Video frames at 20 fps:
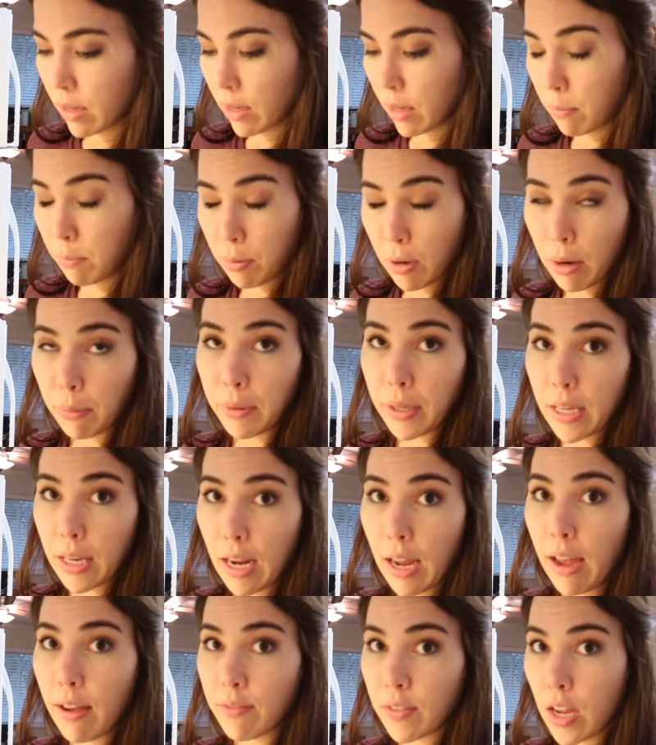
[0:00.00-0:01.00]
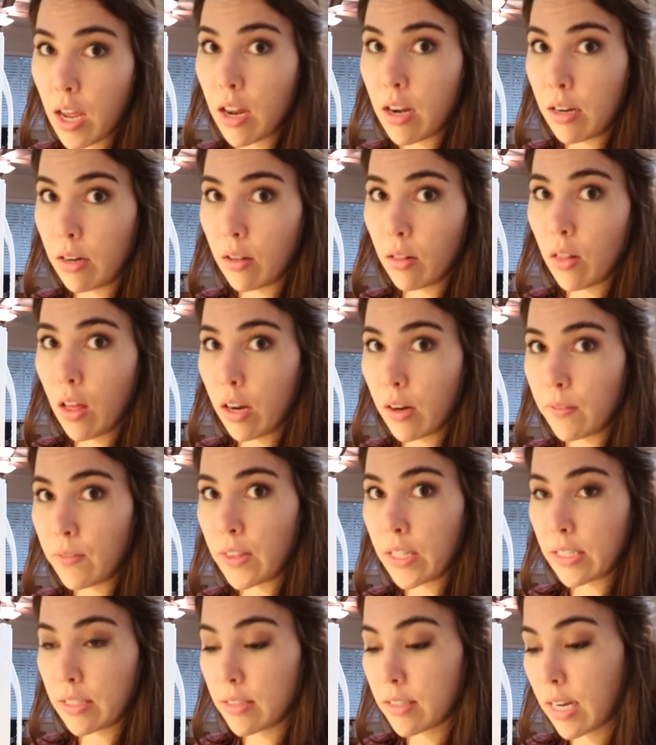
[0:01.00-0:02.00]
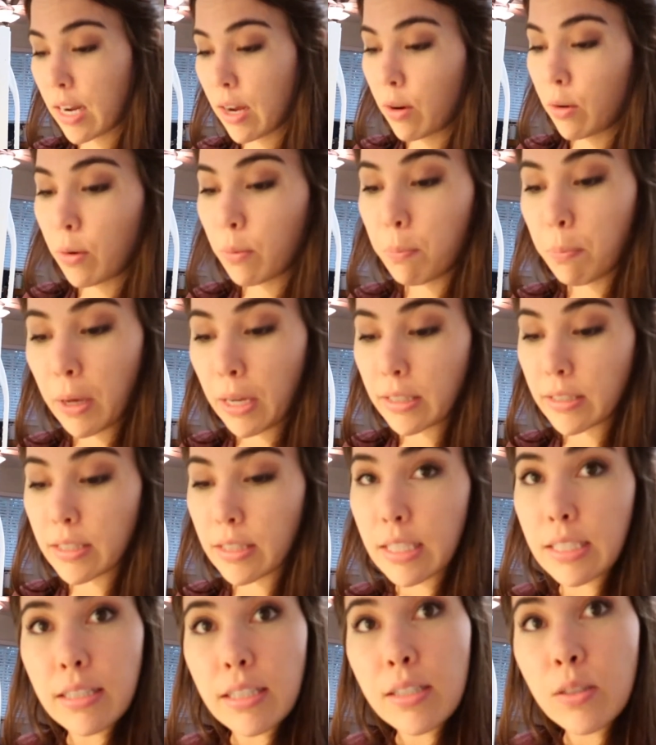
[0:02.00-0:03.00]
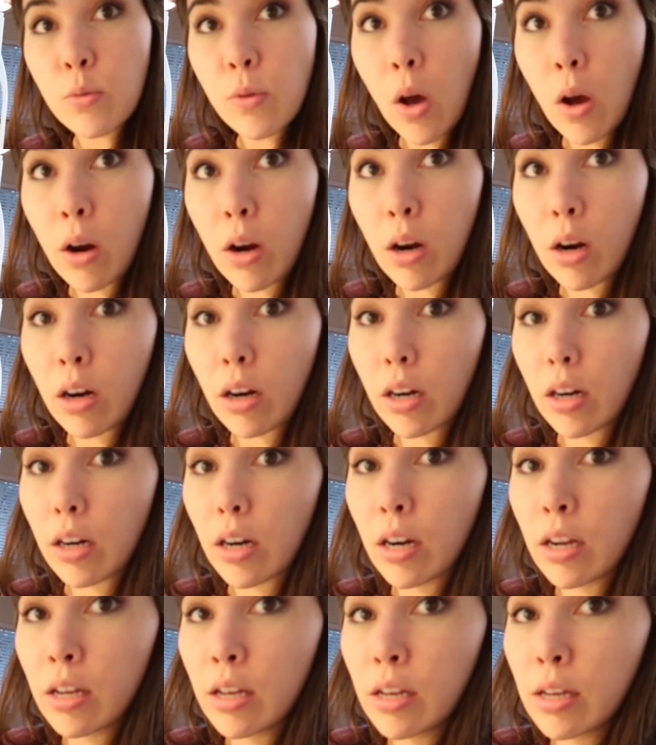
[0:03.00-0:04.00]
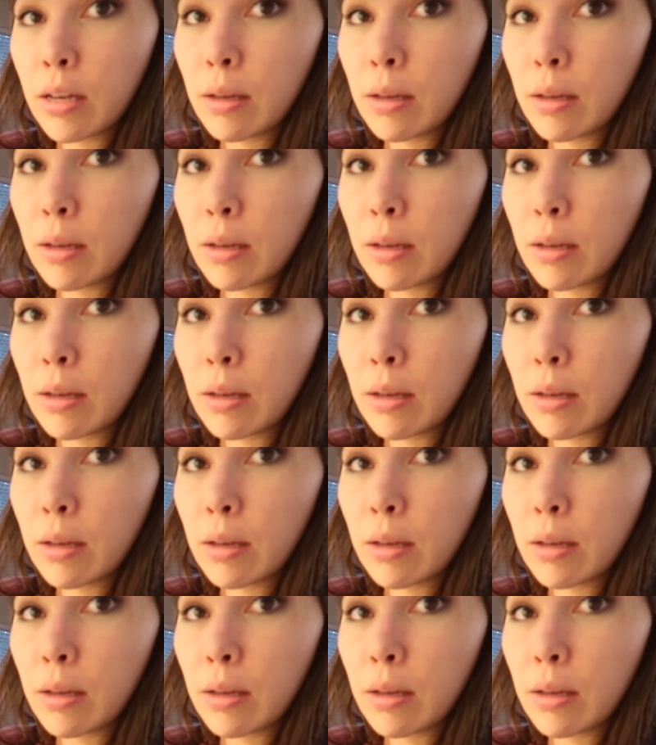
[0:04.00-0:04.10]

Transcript: I'm probably gonna have to edit a lot of this down, but this is our